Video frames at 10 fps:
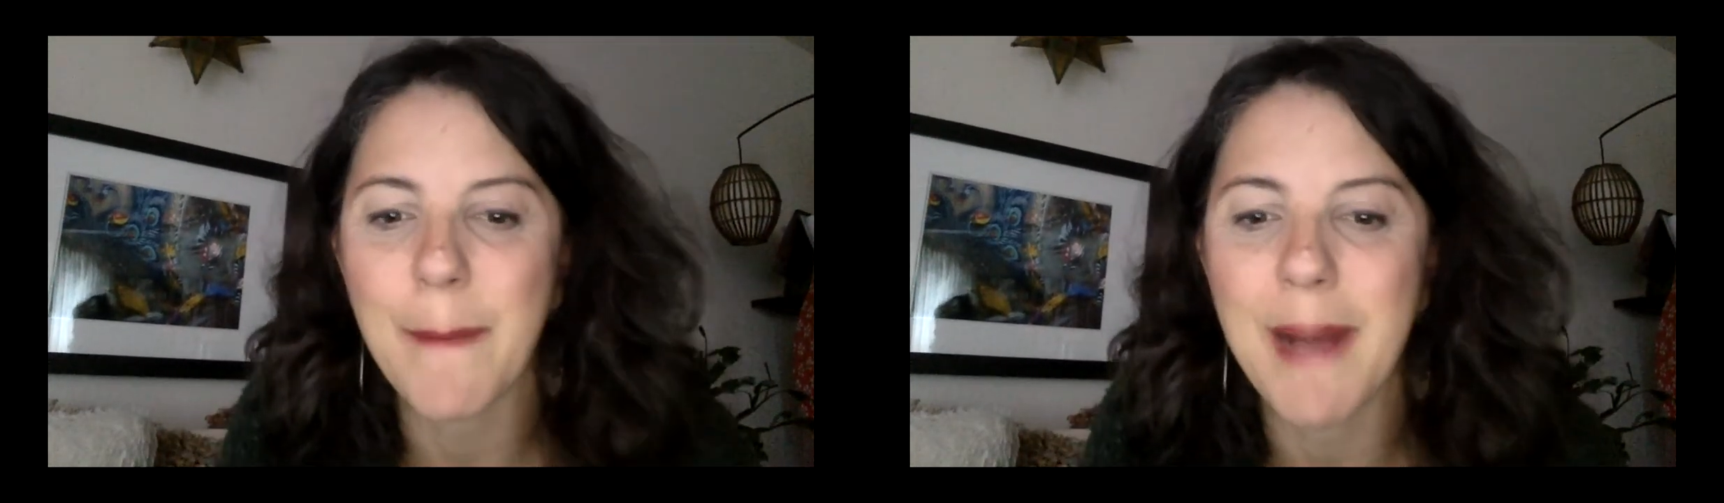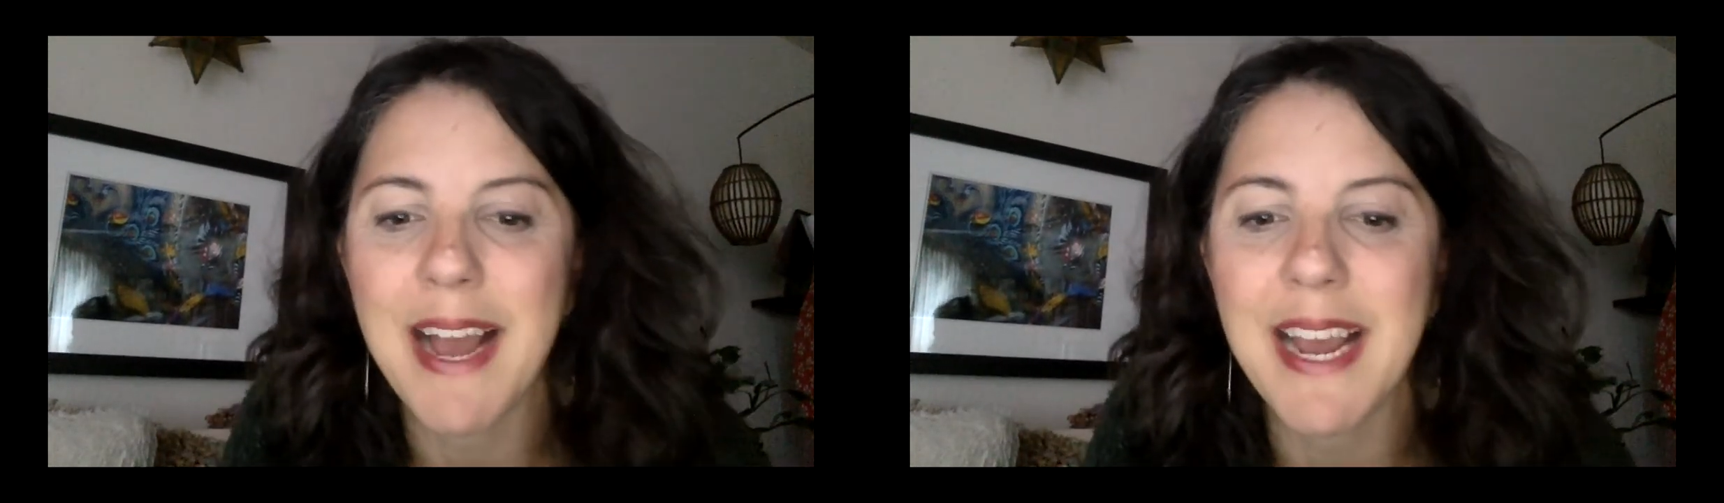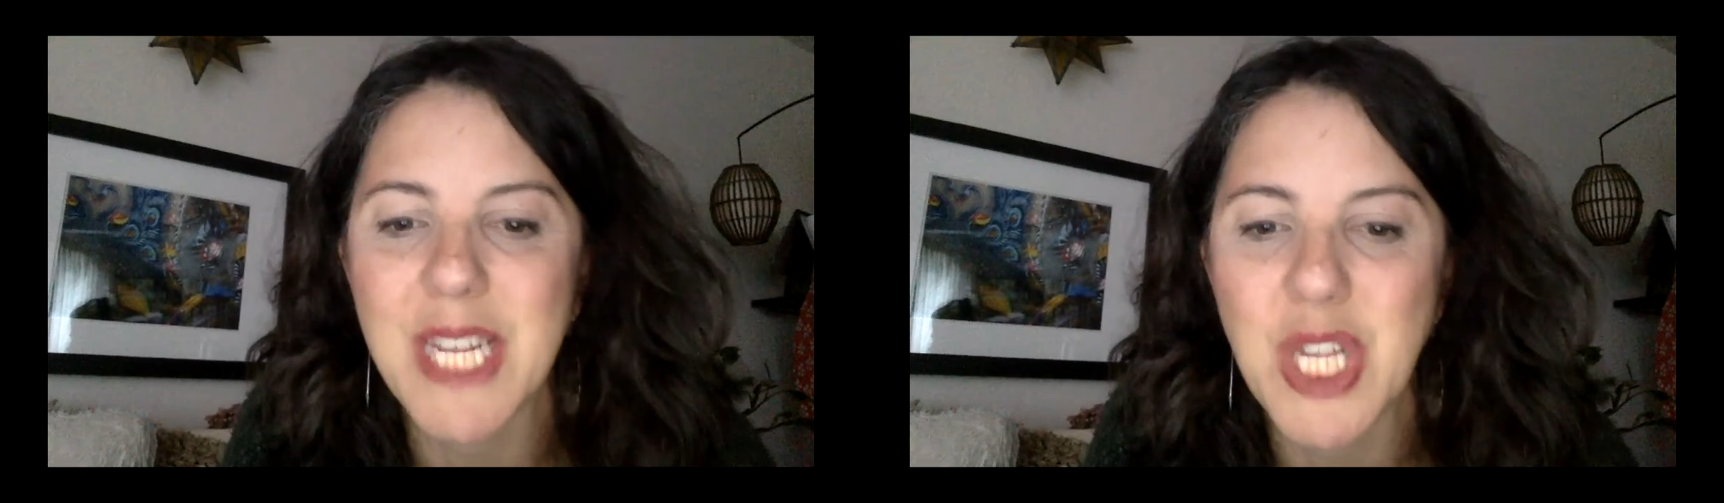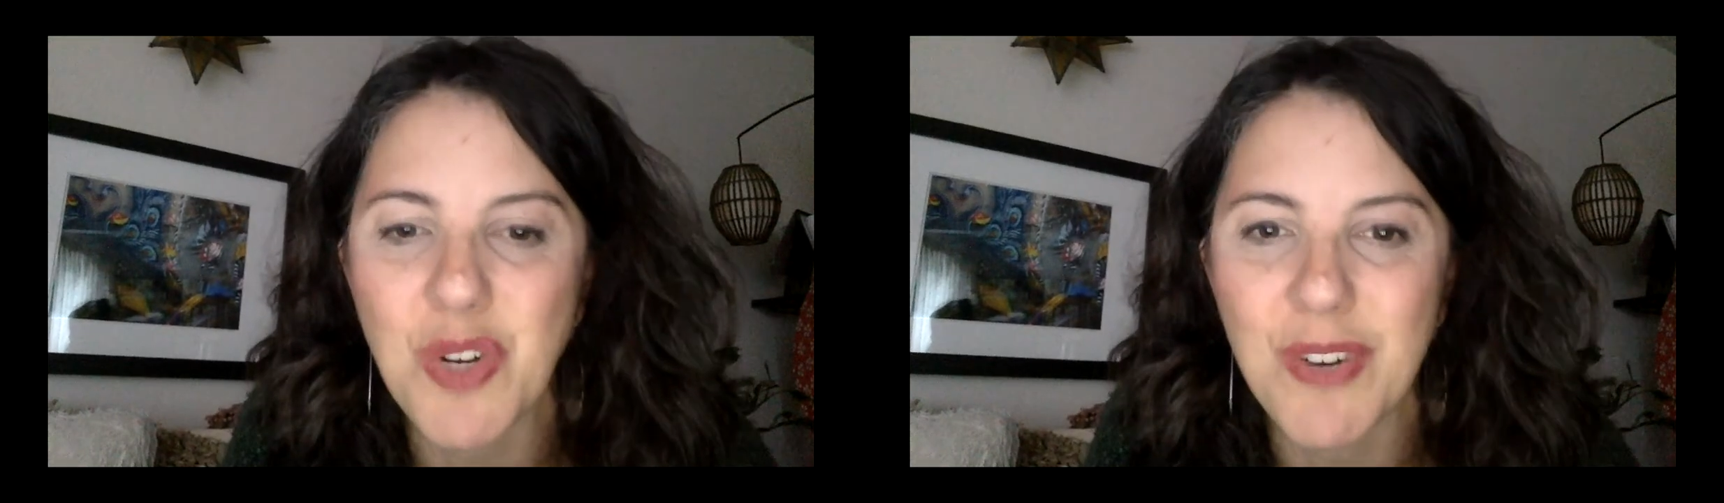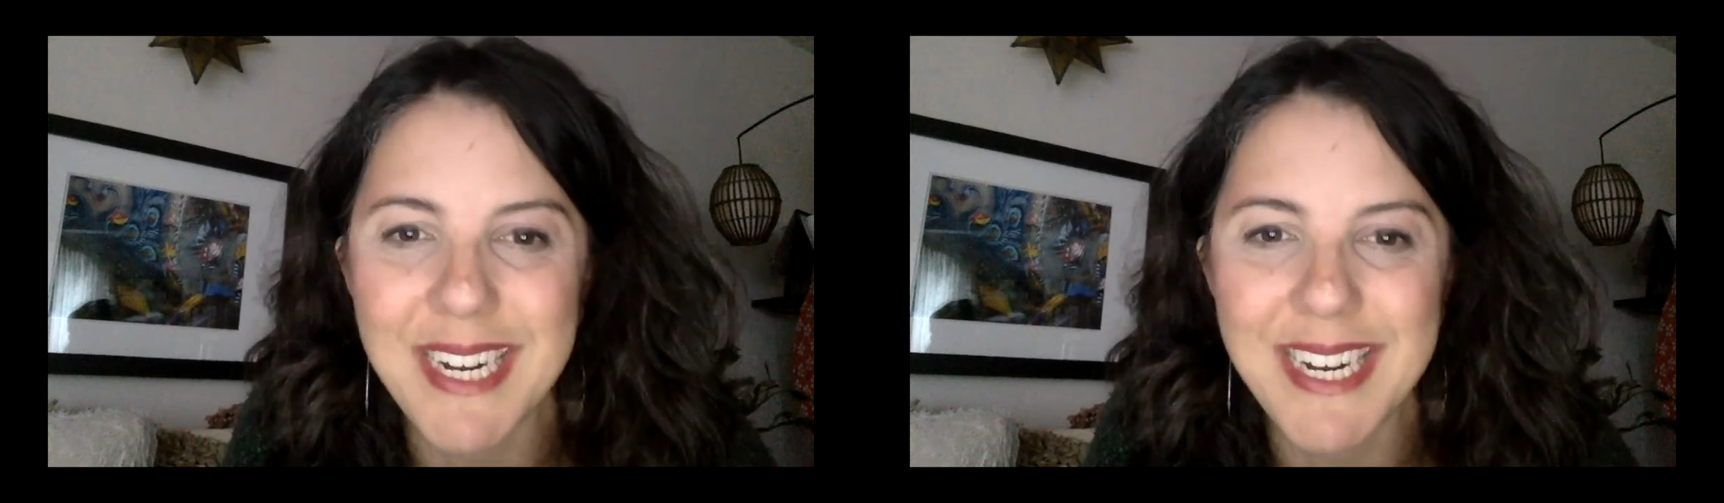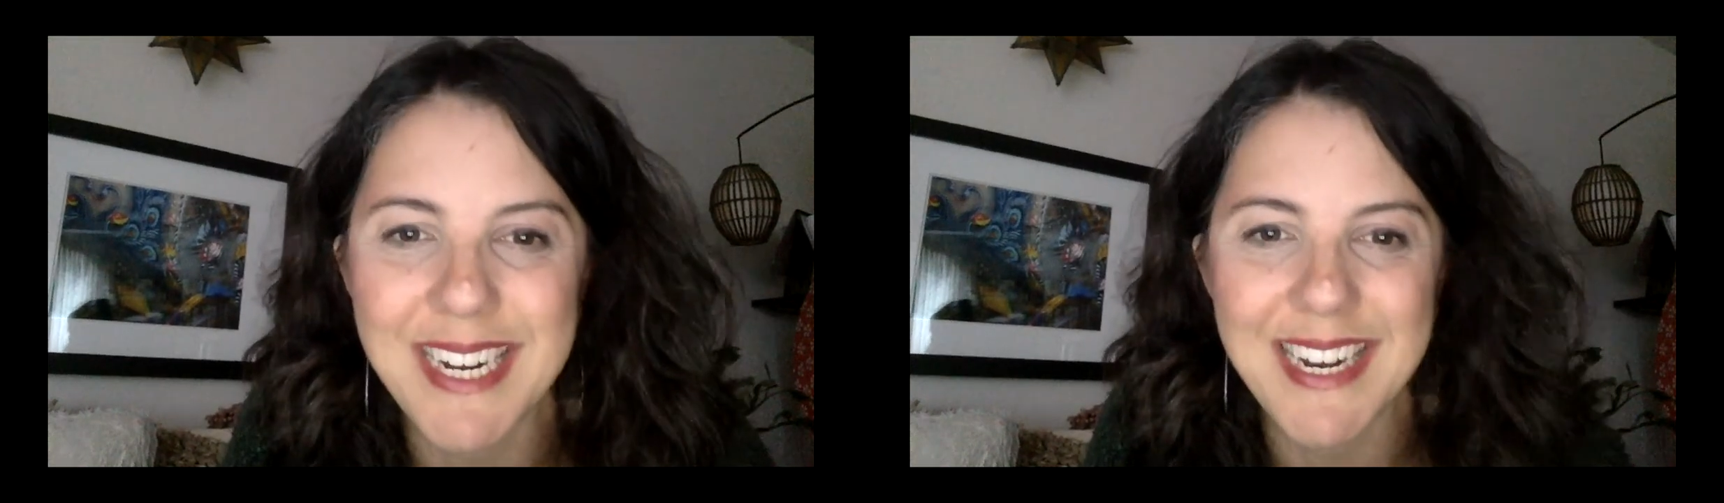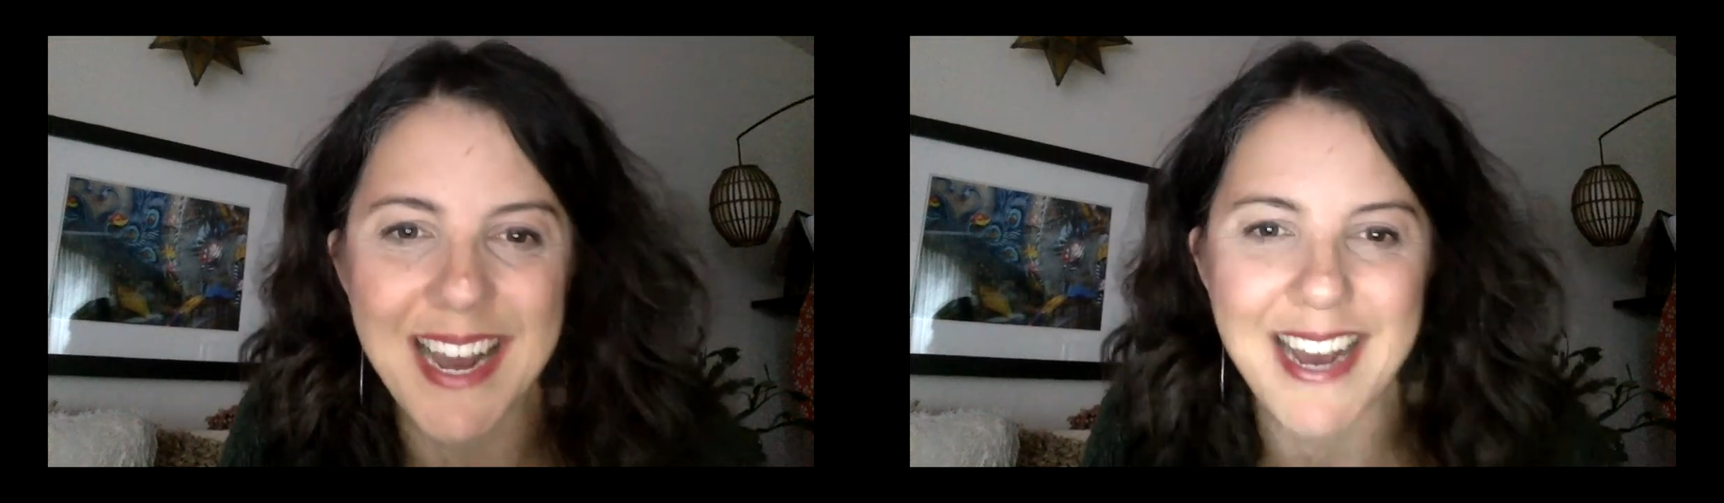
my screen